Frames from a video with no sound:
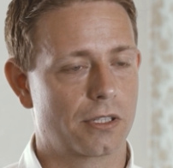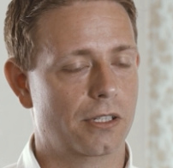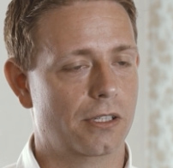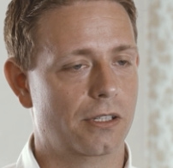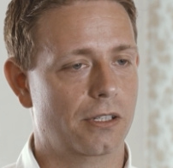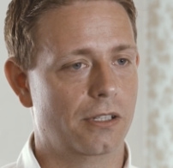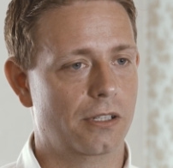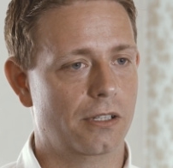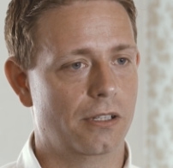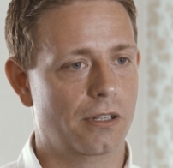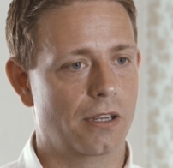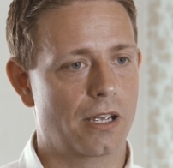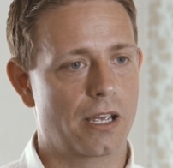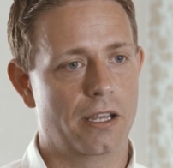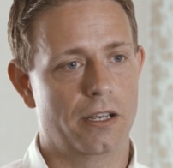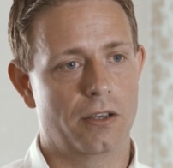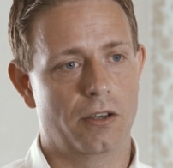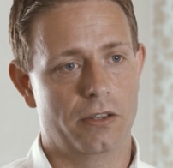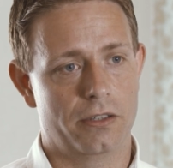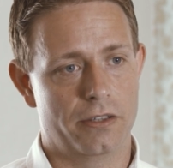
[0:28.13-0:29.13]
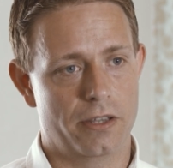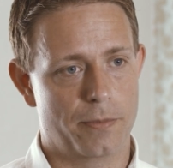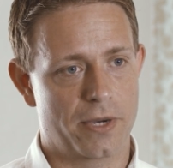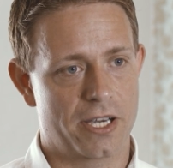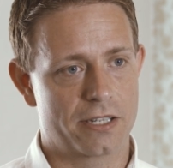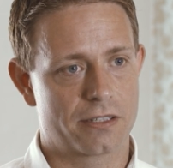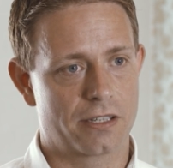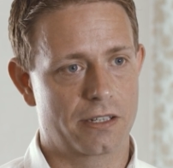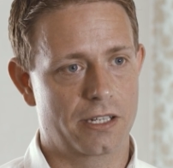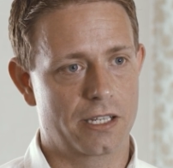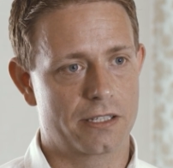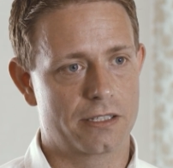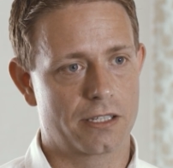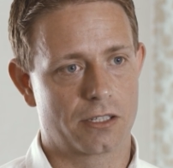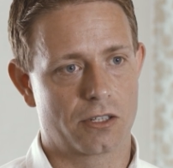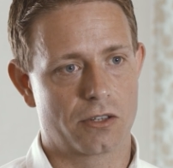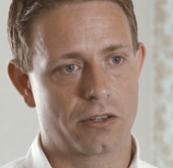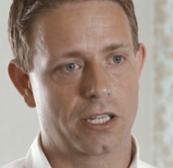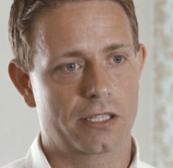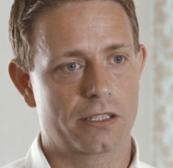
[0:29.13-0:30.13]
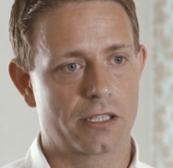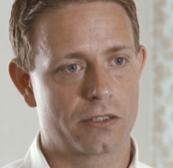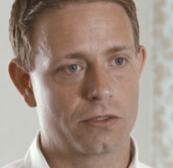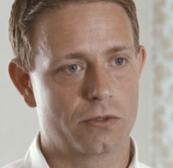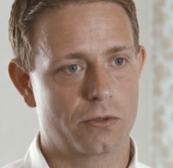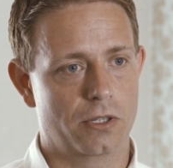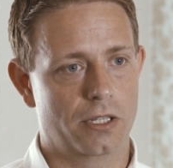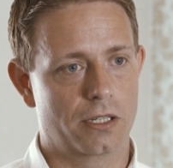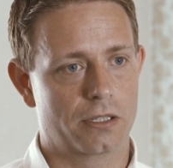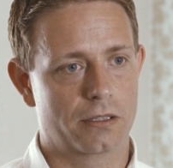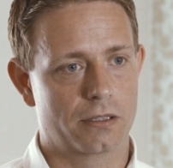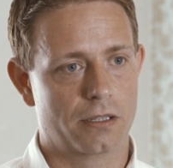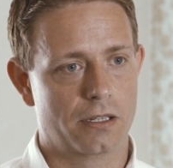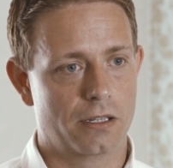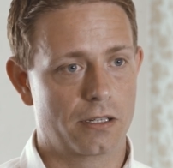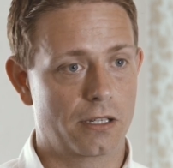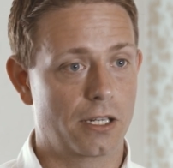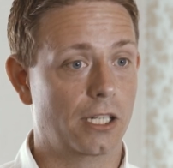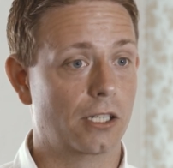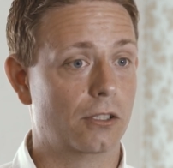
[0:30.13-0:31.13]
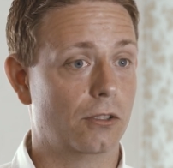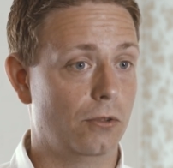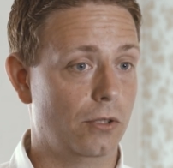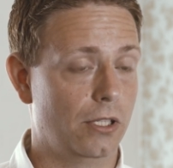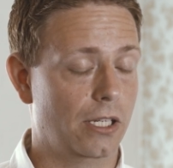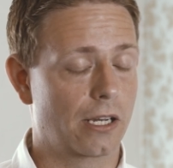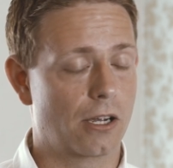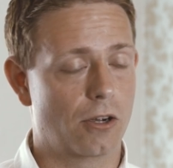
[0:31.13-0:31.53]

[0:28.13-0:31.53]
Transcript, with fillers: and the master data connected to it, including